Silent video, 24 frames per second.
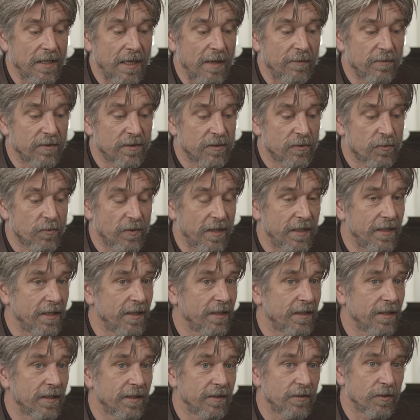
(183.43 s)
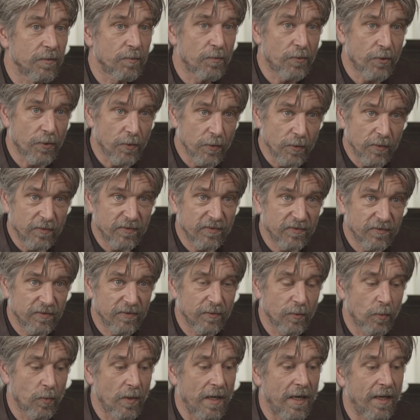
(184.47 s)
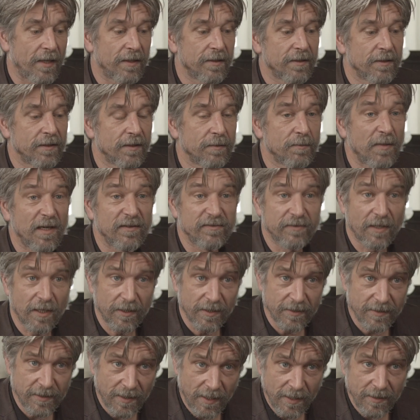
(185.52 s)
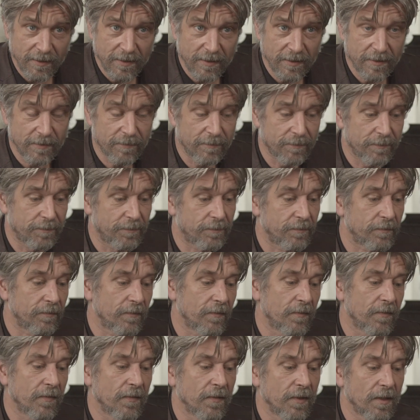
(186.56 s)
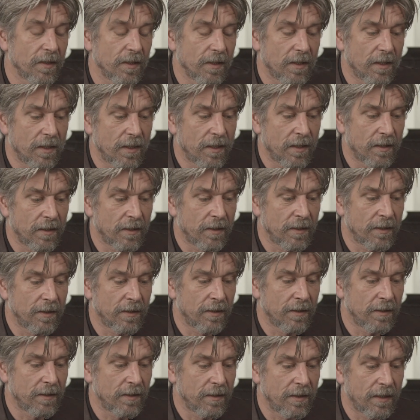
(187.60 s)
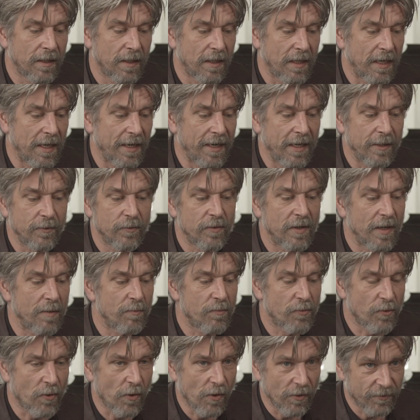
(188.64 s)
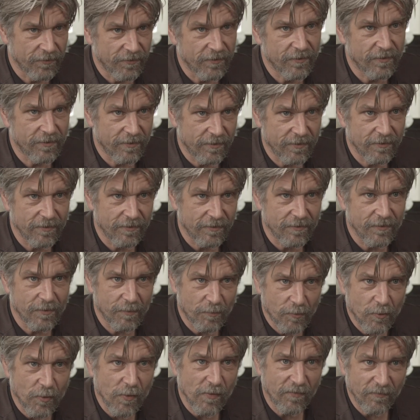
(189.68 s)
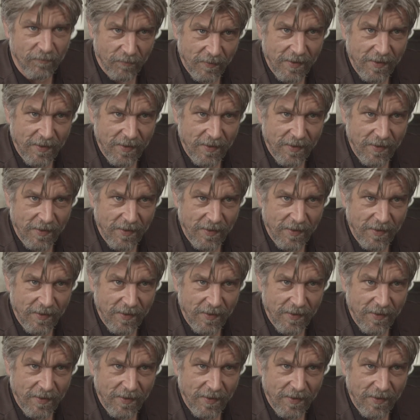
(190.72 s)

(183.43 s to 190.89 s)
I was reading the proof when my father died. And I brought the proof